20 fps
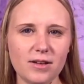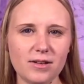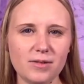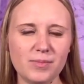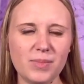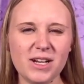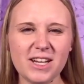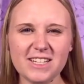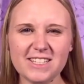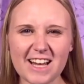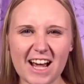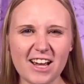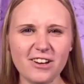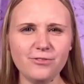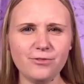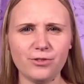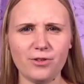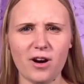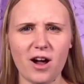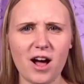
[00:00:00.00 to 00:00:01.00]
But he died
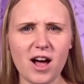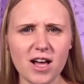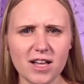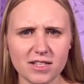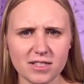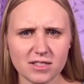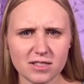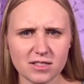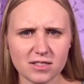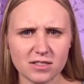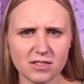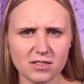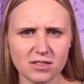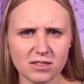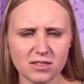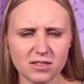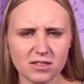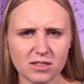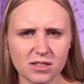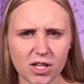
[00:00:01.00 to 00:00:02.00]
for us.
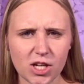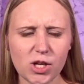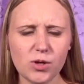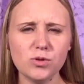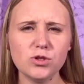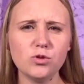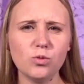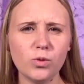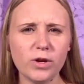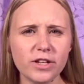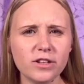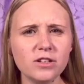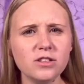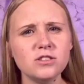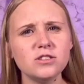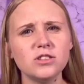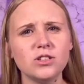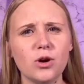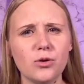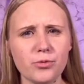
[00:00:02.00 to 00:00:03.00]
He was willing
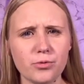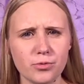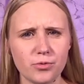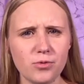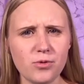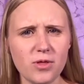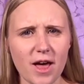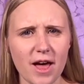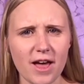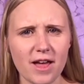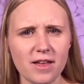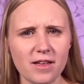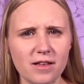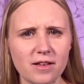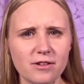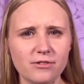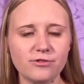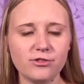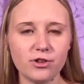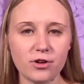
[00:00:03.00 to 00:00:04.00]
to go through that
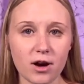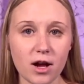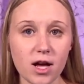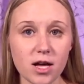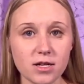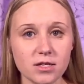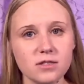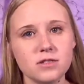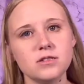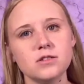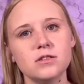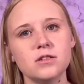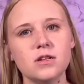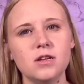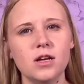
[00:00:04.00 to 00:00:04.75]
for us.